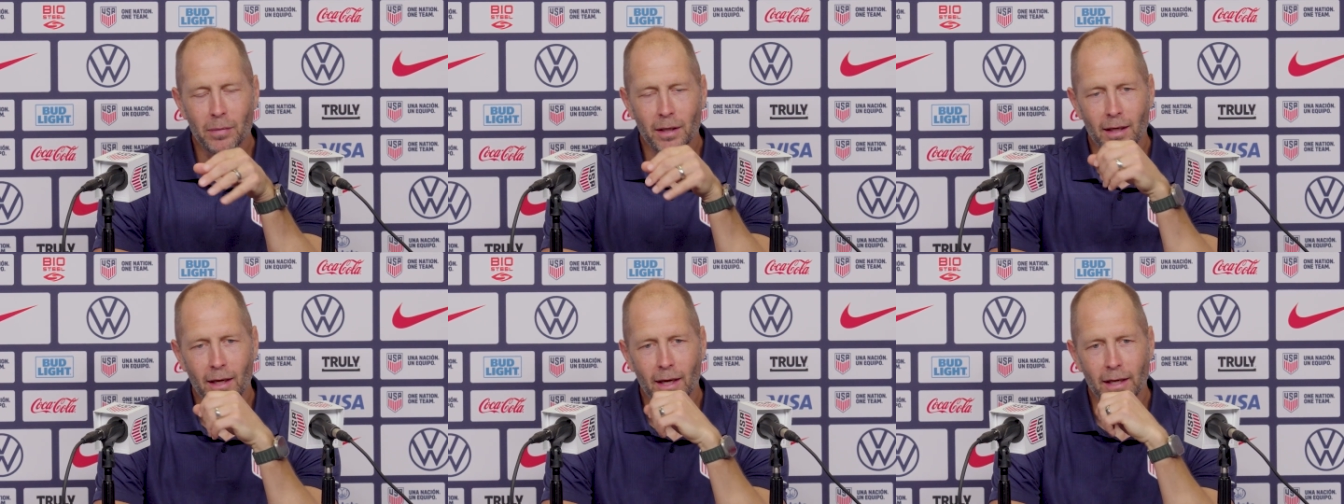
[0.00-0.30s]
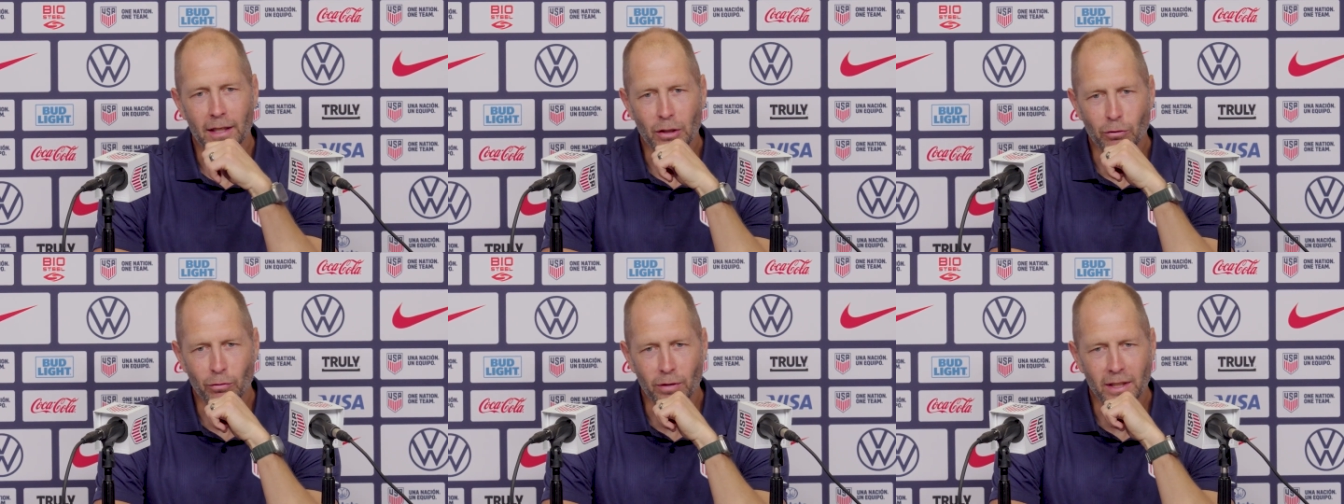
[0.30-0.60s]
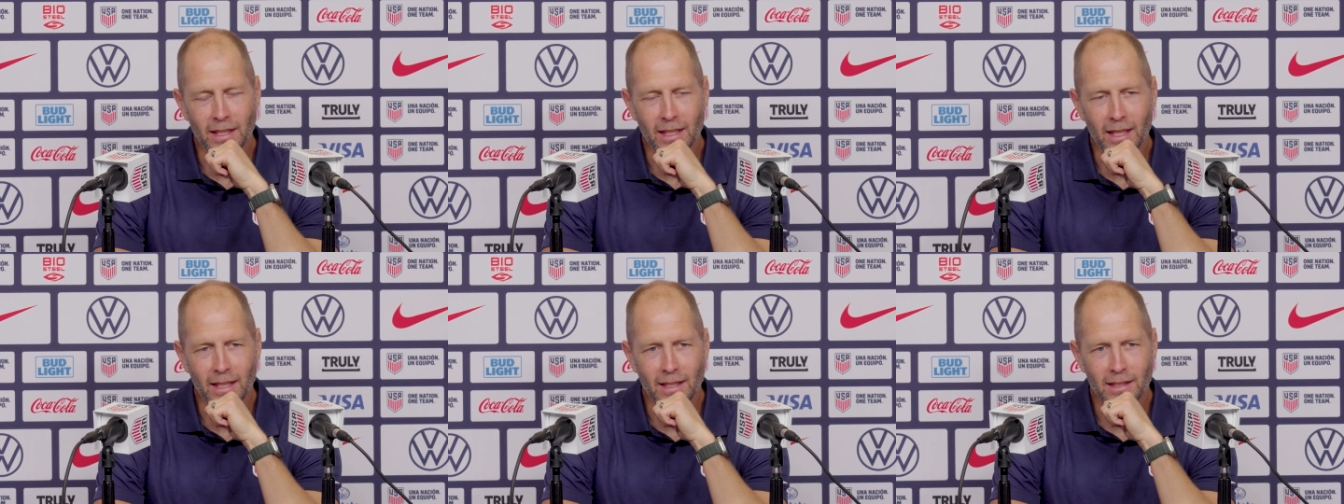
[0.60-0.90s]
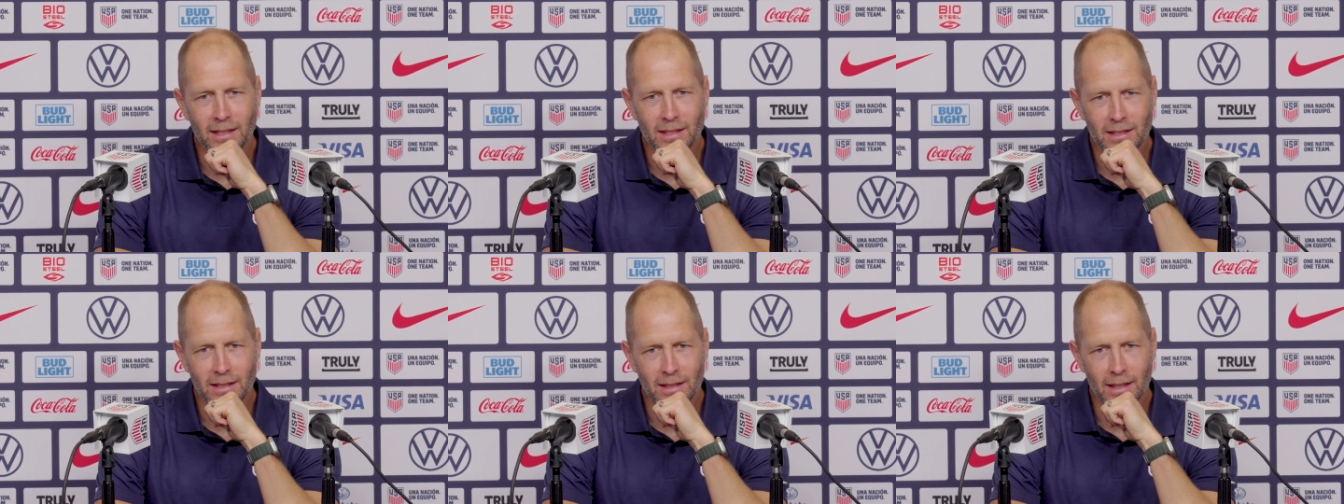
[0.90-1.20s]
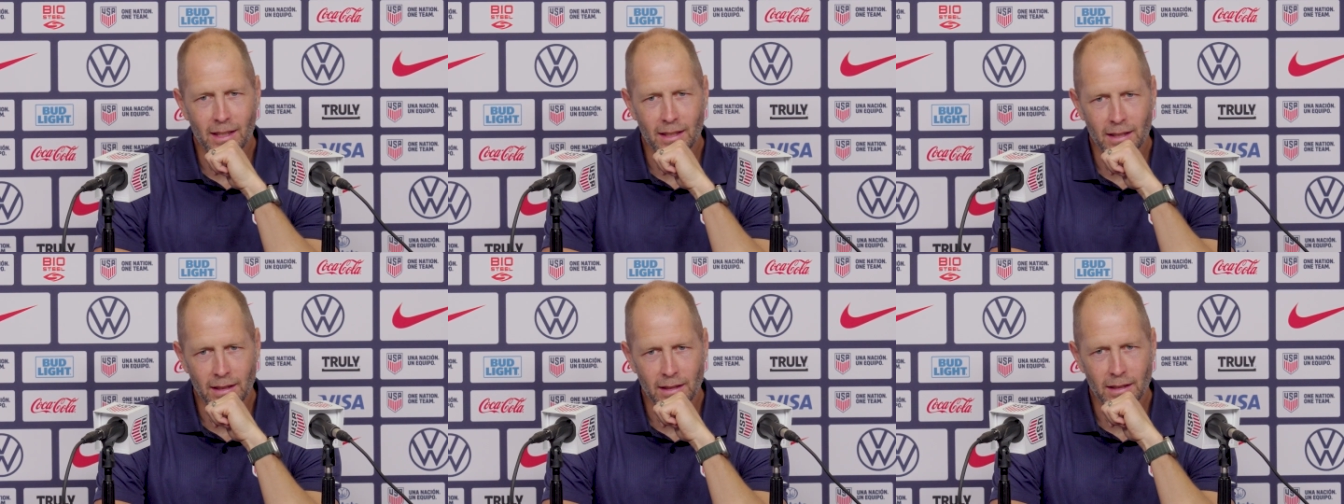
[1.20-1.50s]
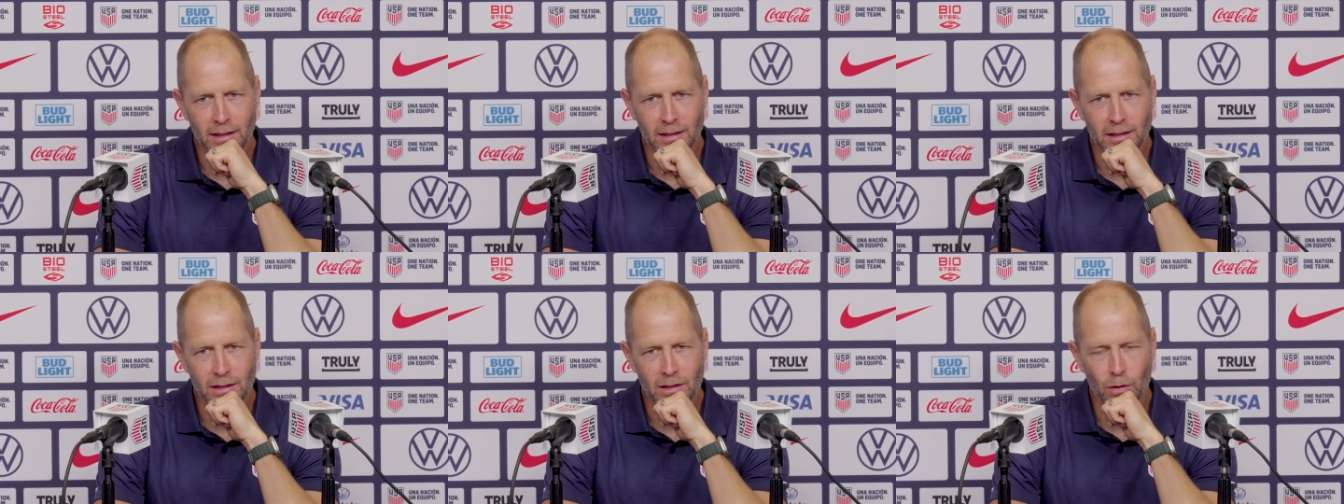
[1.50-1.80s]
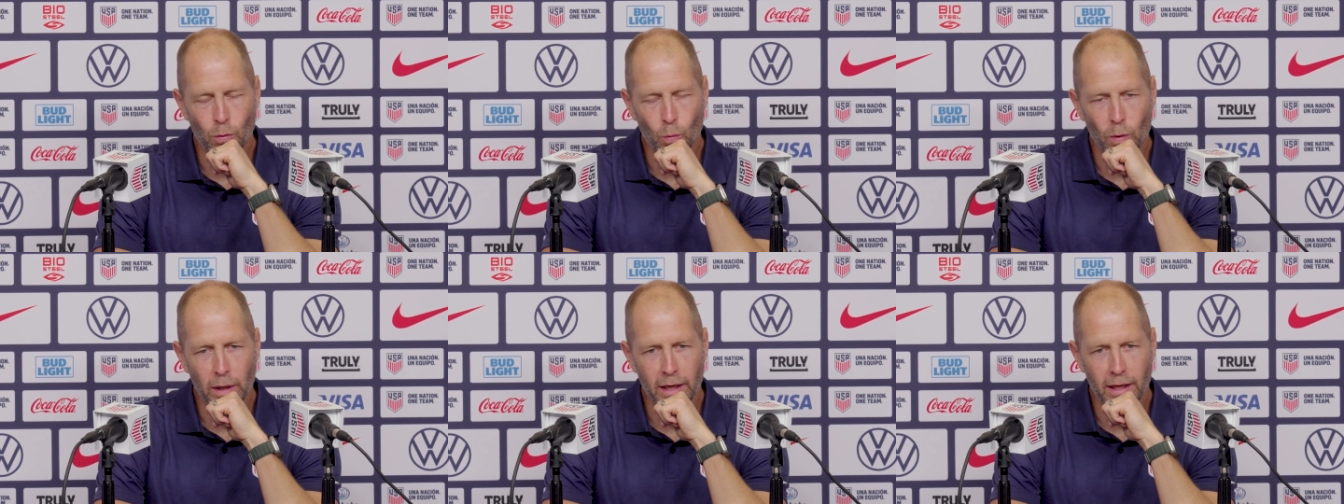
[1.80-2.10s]
But I agree that this is I think this is
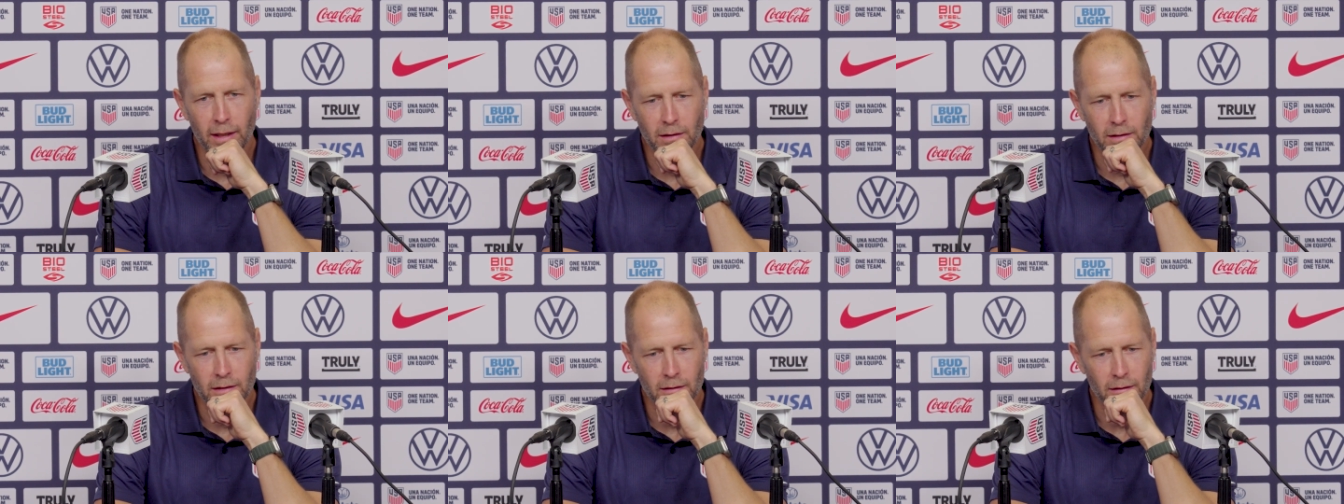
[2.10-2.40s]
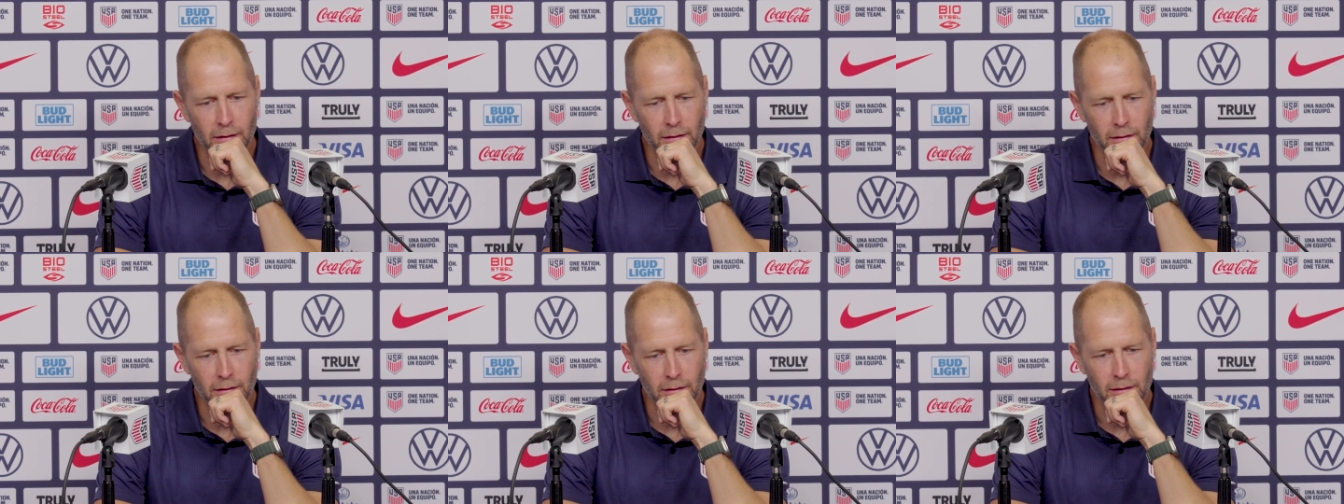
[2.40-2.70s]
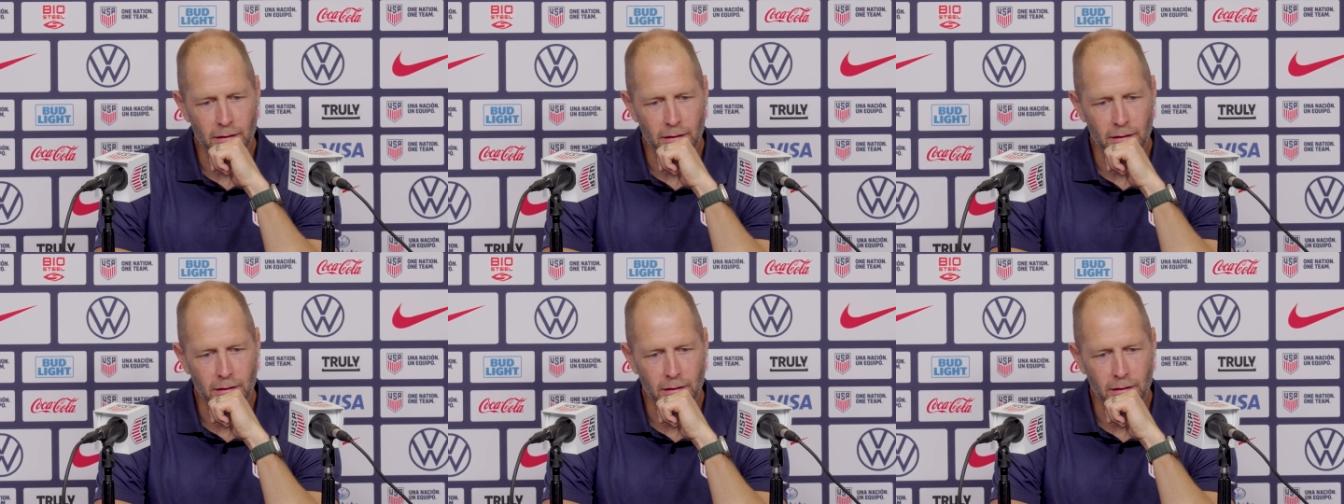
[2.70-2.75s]
a way to,